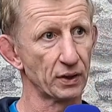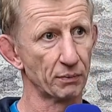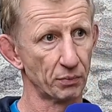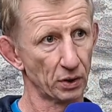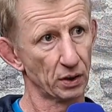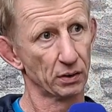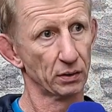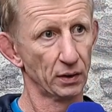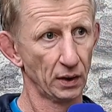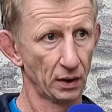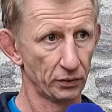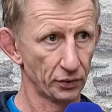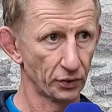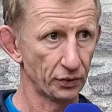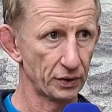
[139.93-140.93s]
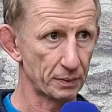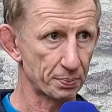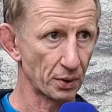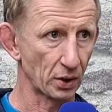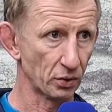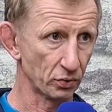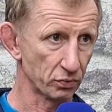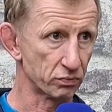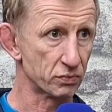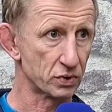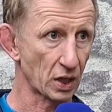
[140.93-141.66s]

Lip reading: Then we're another Interpro